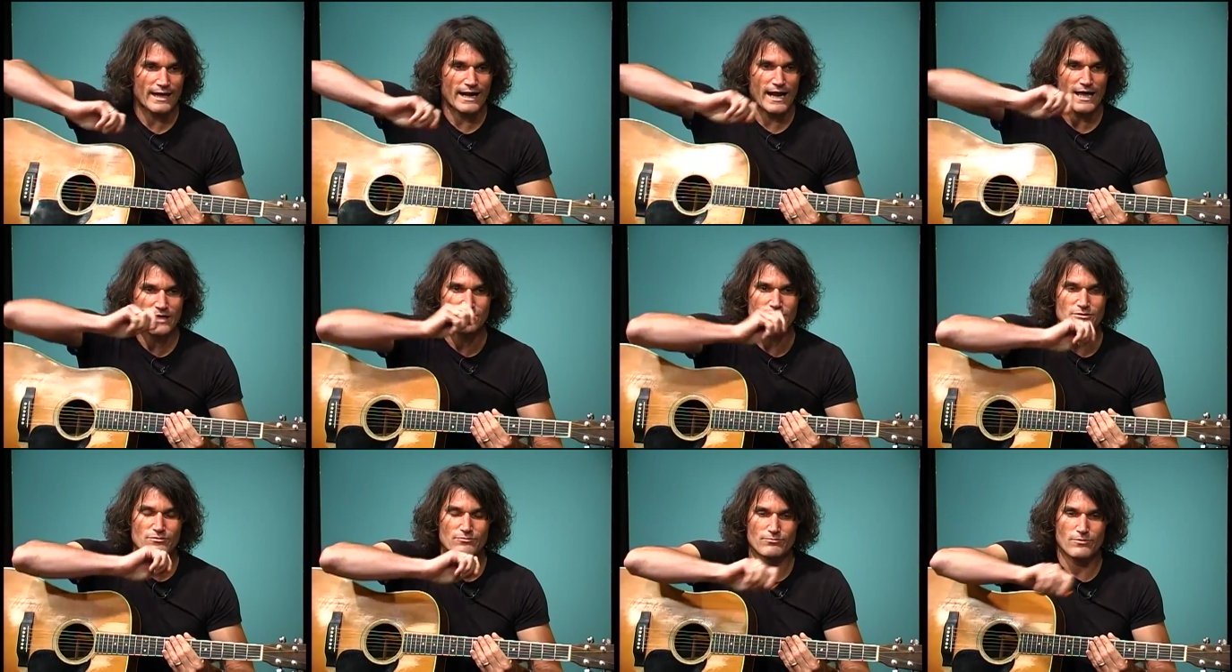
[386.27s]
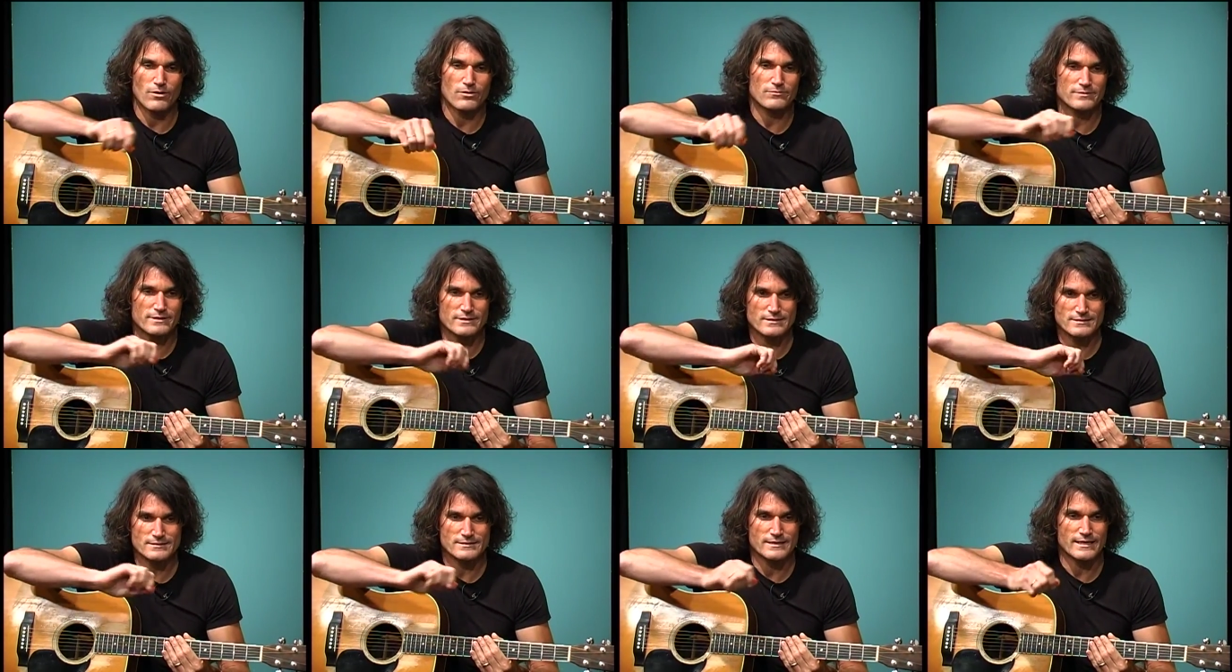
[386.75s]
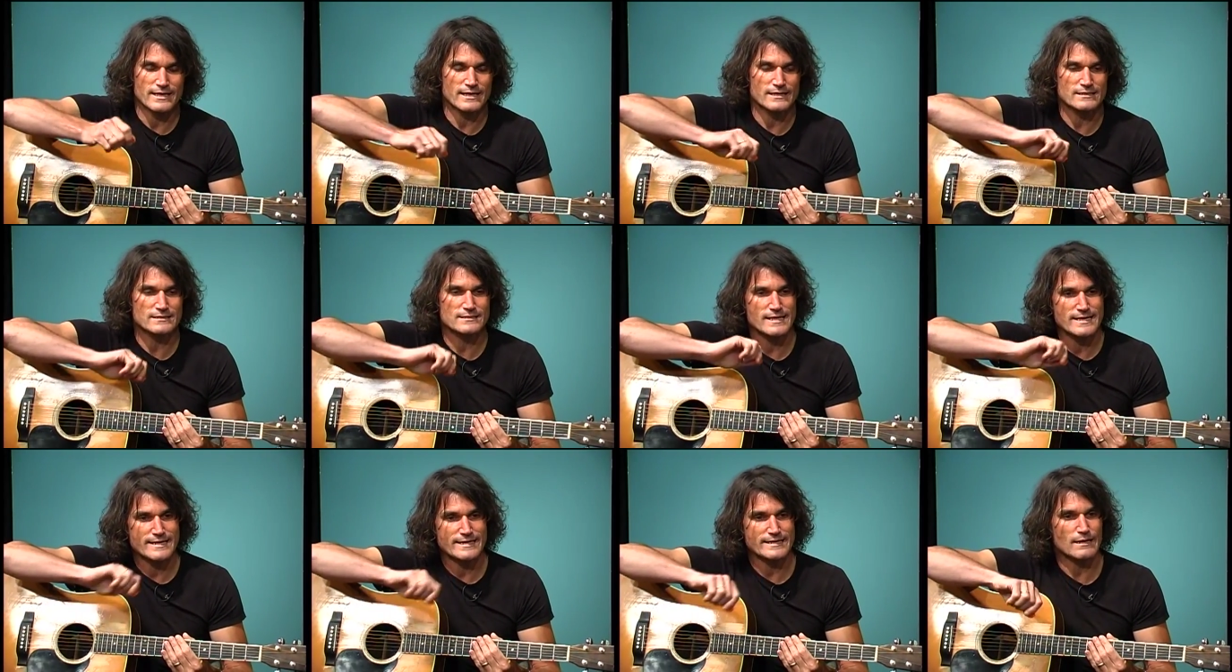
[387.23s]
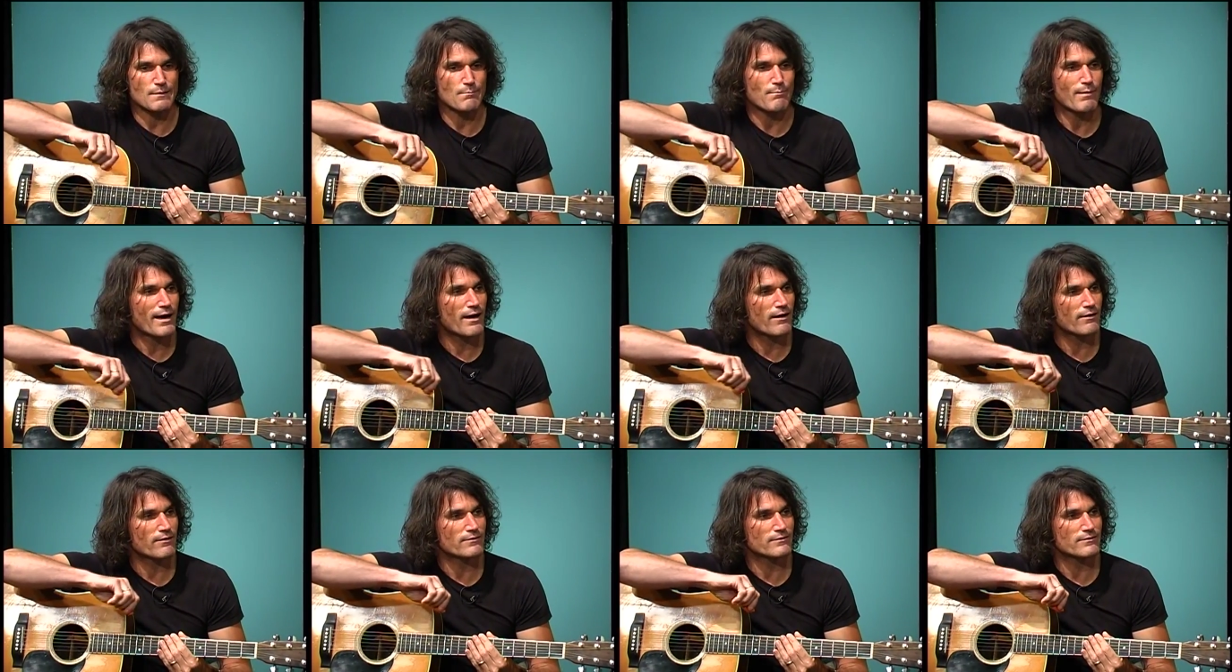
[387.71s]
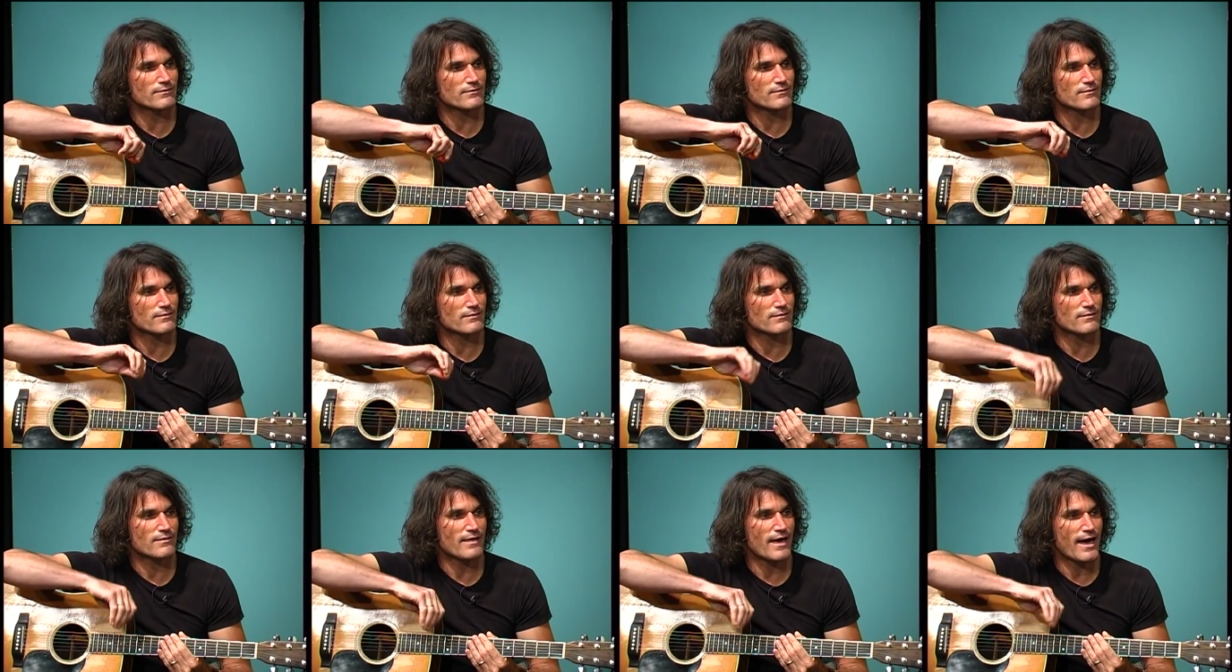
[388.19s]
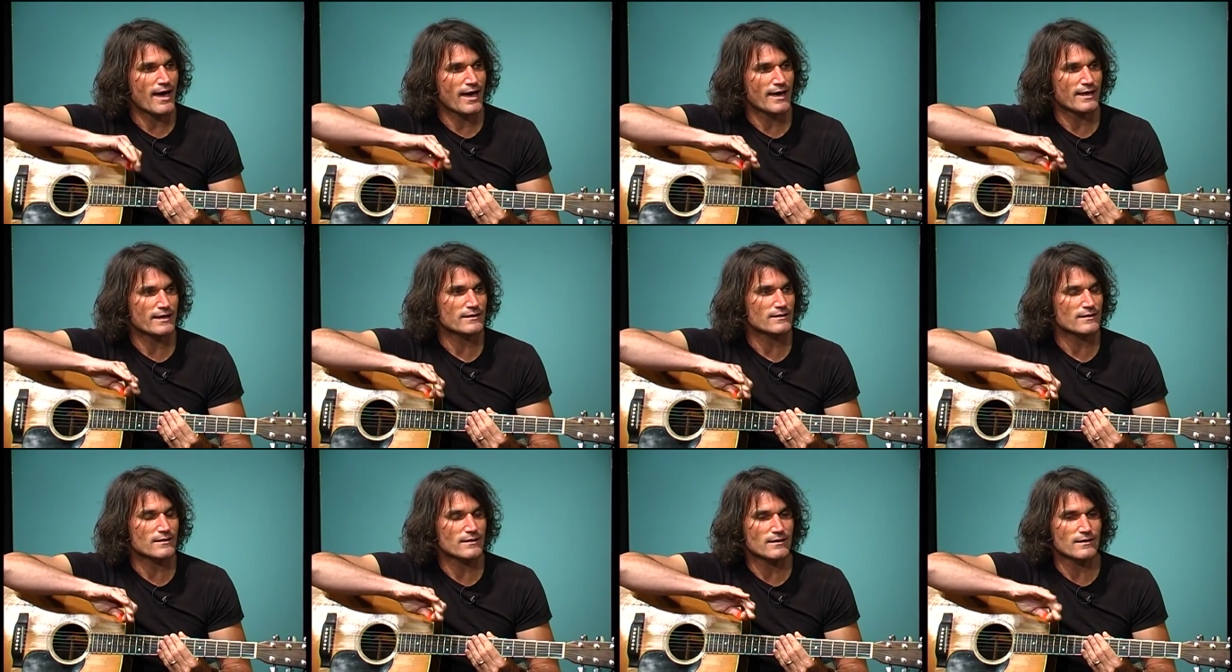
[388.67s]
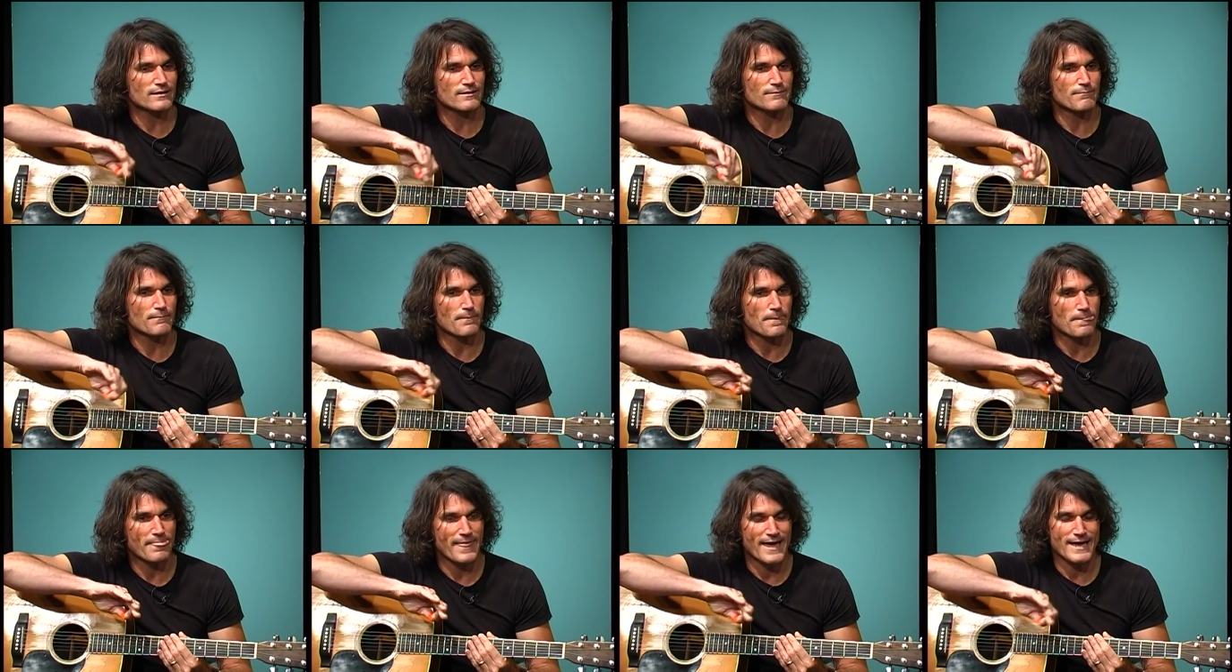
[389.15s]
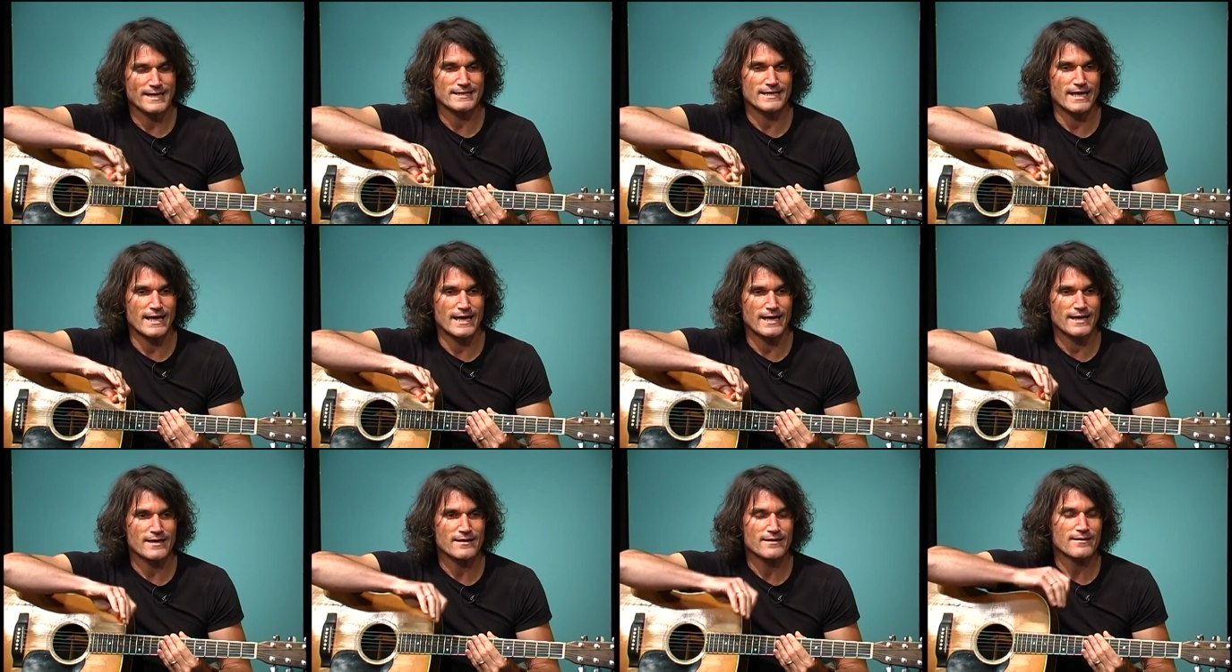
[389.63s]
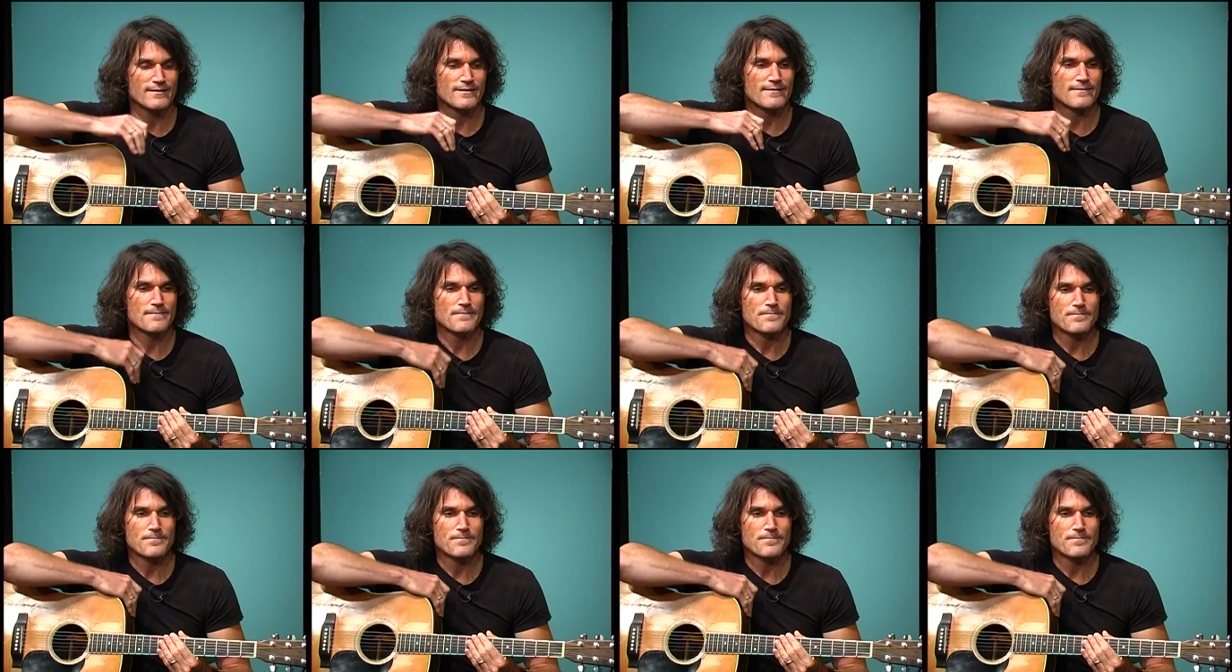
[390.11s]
And I just wrote these things thinking about that, um, that day.